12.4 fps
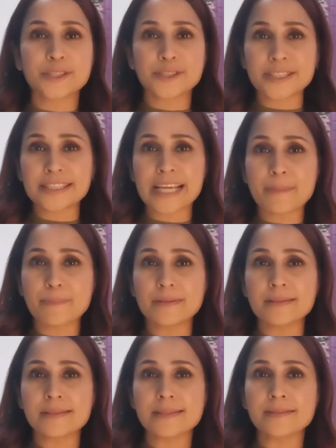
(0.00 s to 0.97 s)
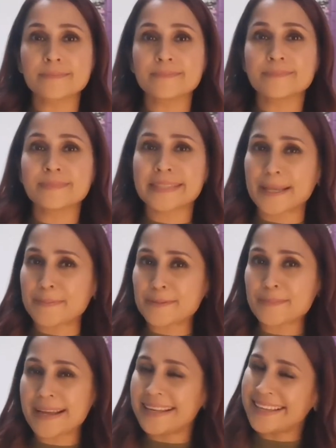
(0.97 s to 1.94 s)
Shit happens, keep
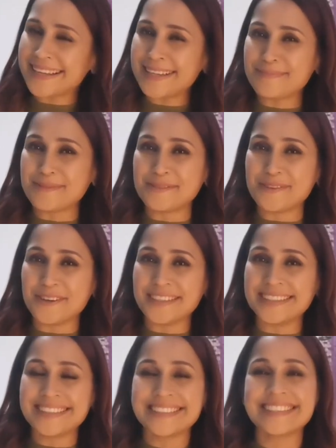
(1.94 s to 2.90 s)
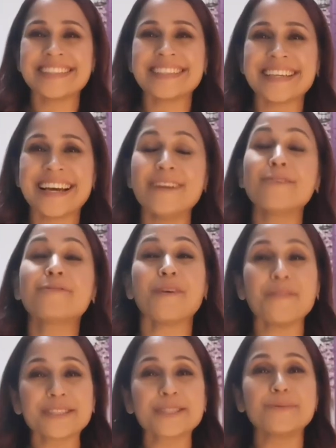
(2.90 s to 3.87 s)
smiling and move on. I look
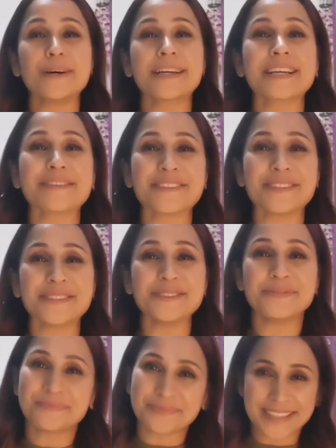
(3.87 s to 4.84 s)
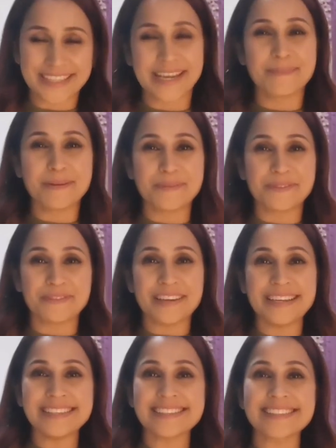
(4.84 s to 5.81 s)
forward to working with you. Here are my
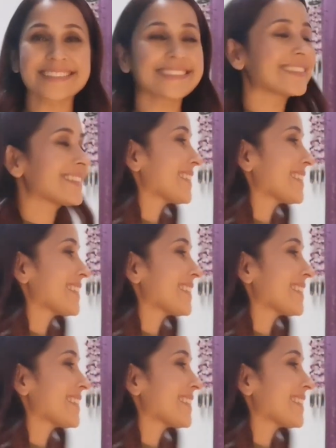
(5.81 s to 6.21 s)
profiles.